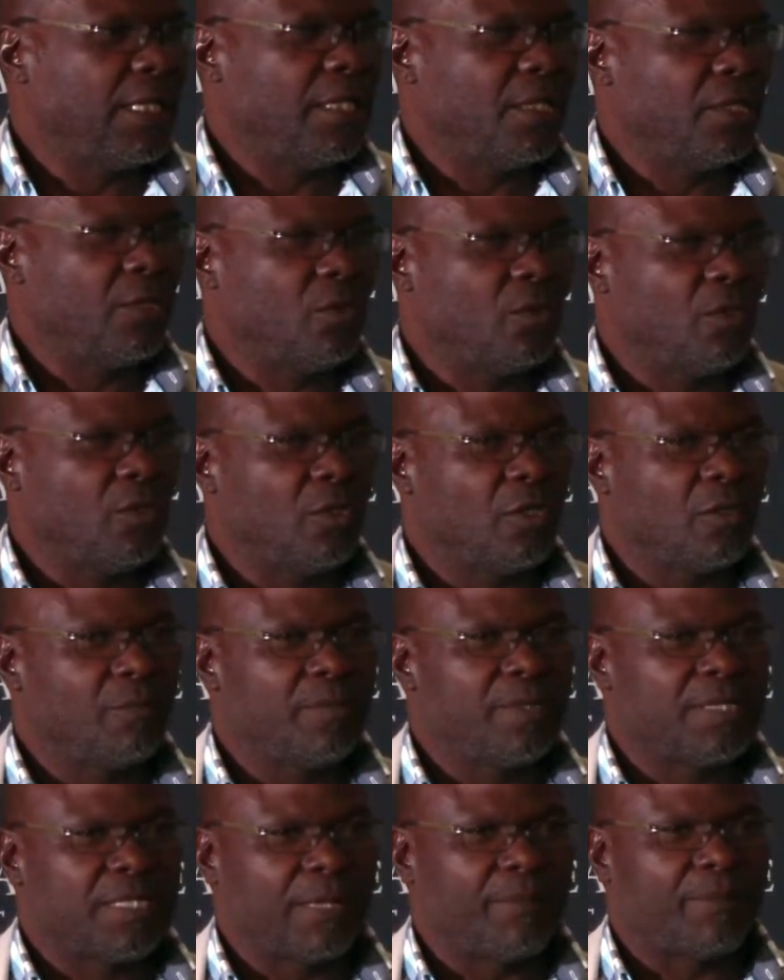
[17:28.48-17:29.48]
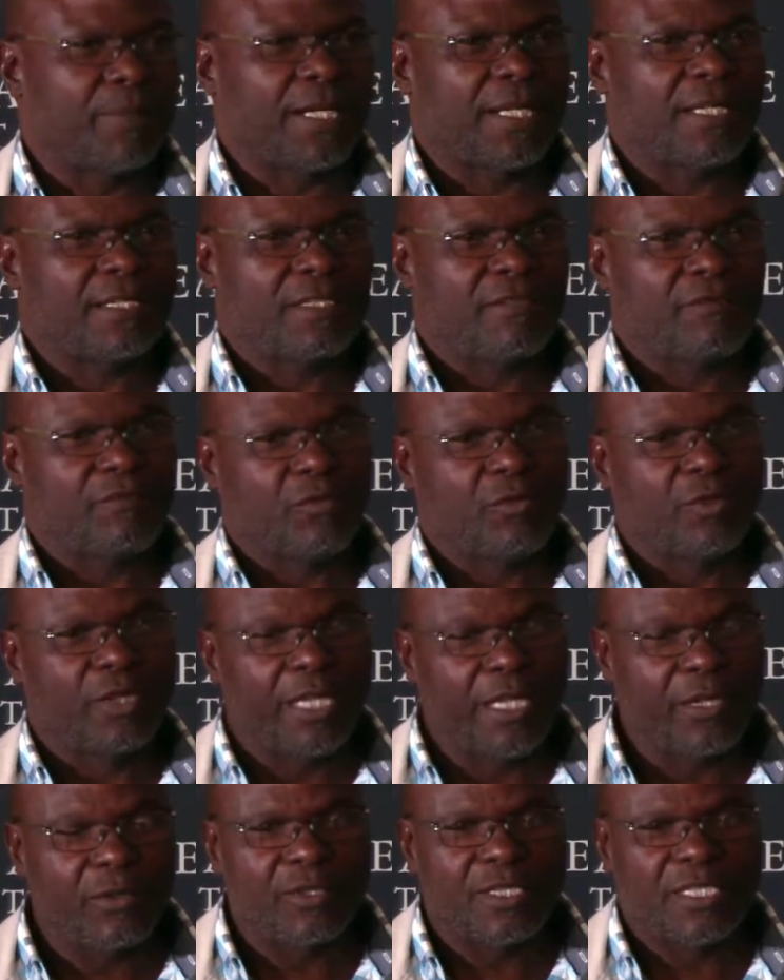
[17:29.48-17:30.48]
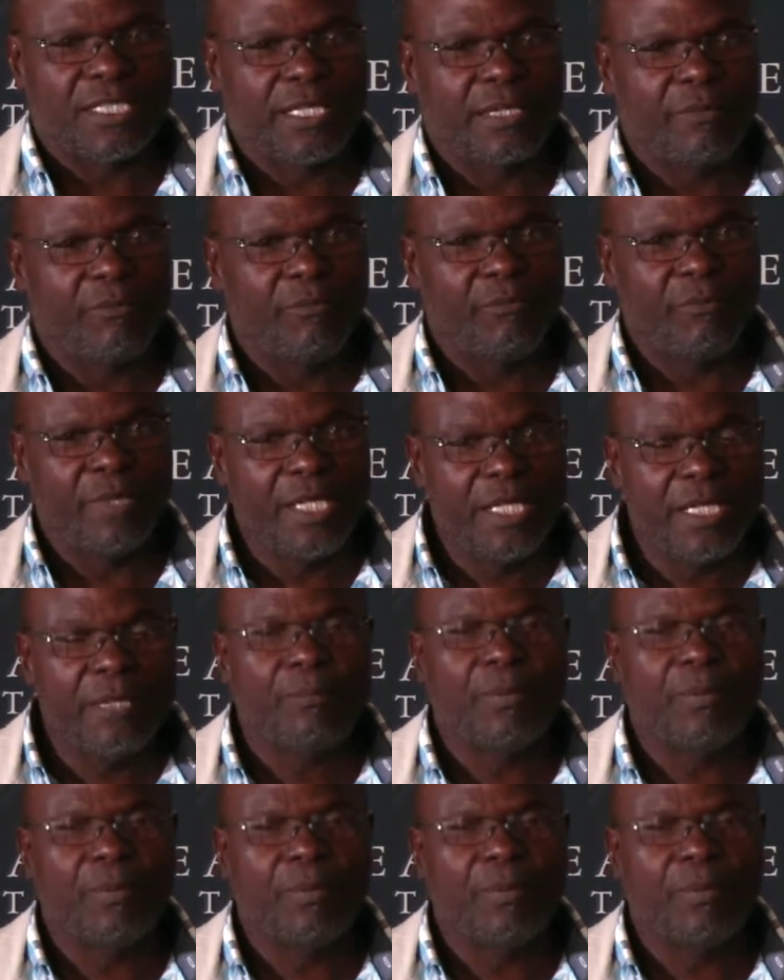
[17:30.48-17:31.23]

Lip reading: you will not be surprised if today we say many